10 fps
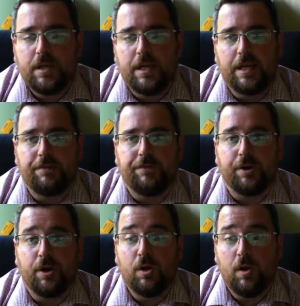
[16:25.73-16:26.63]
if they're
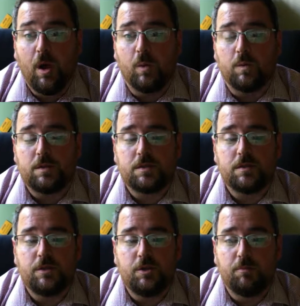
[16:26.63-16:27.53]
close,
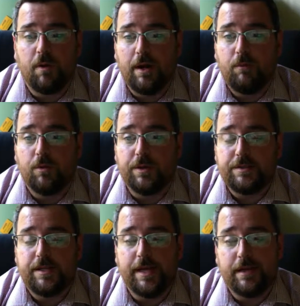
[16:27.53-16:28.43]
you might want to
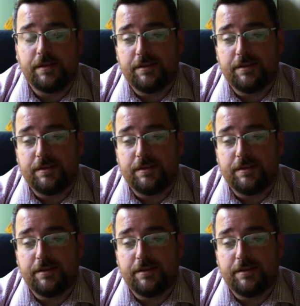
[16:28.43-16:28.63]
take